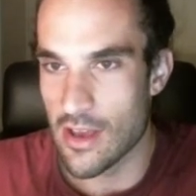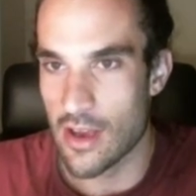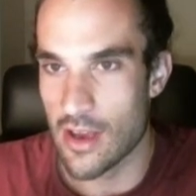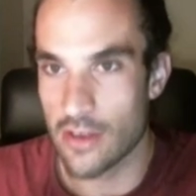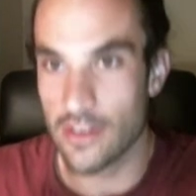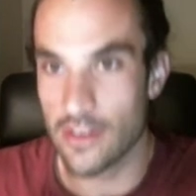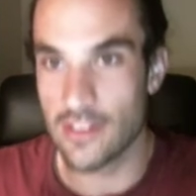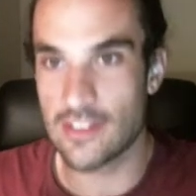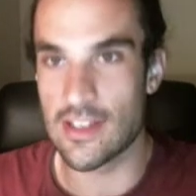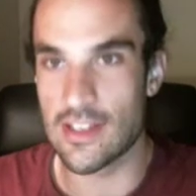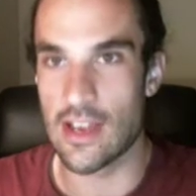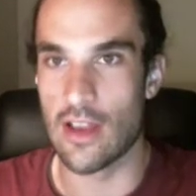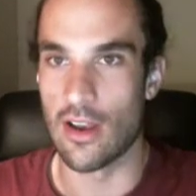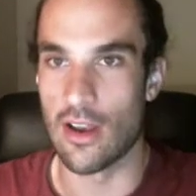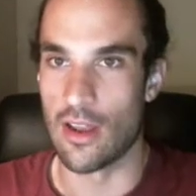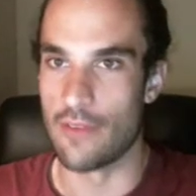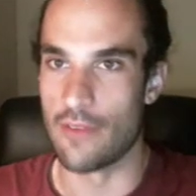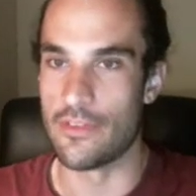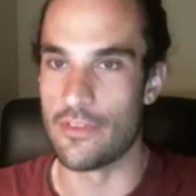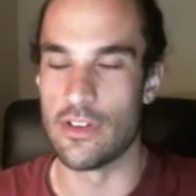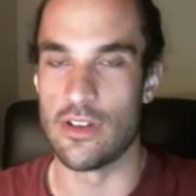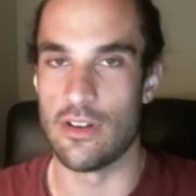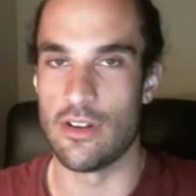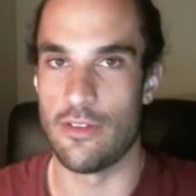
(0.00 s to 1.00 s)
I've got to say, I
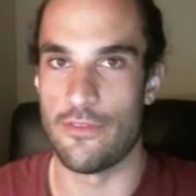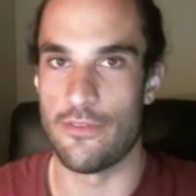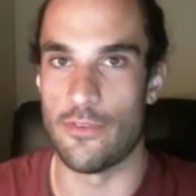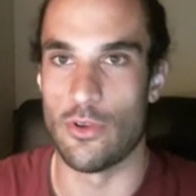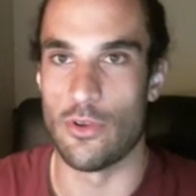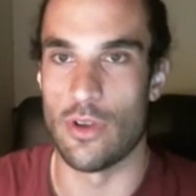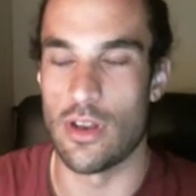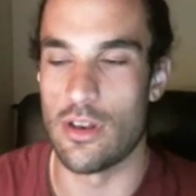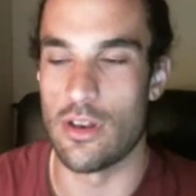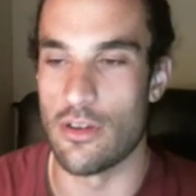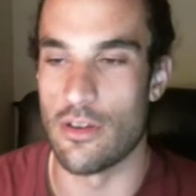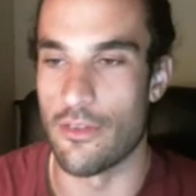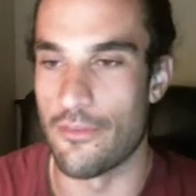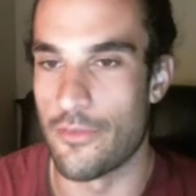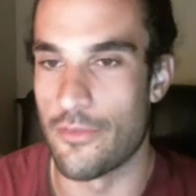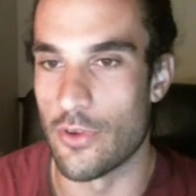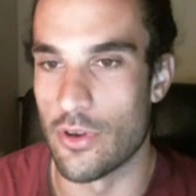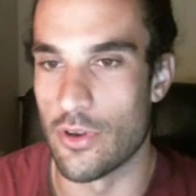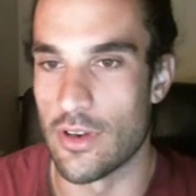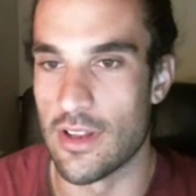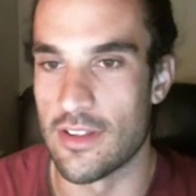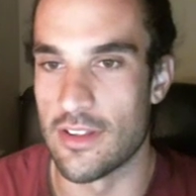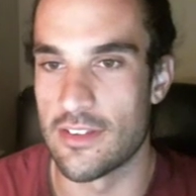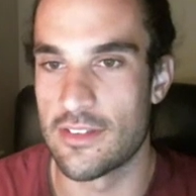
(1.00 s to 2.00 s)
love Indian food. Indian
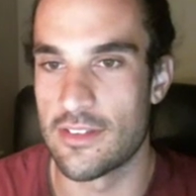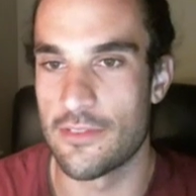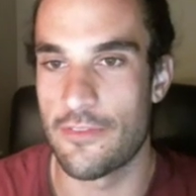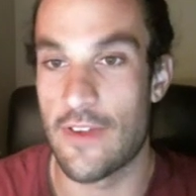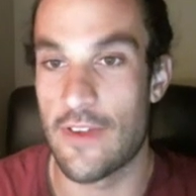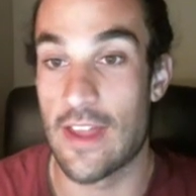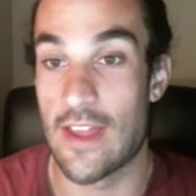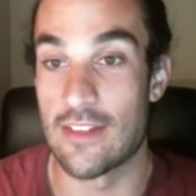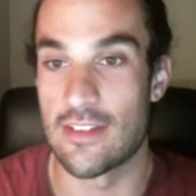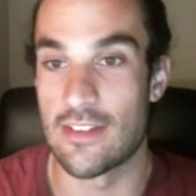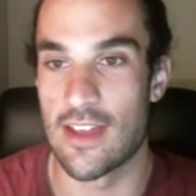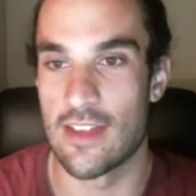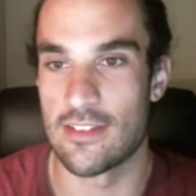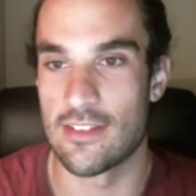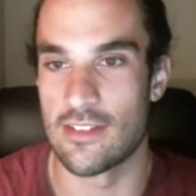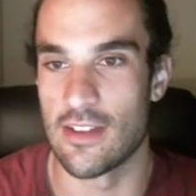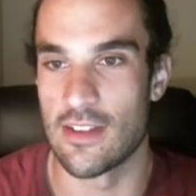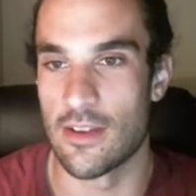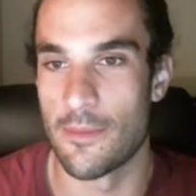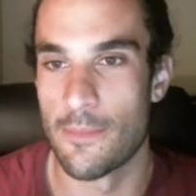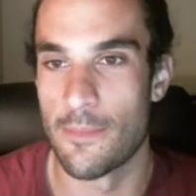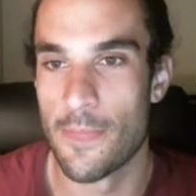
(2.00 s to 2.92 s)
food is fantastic.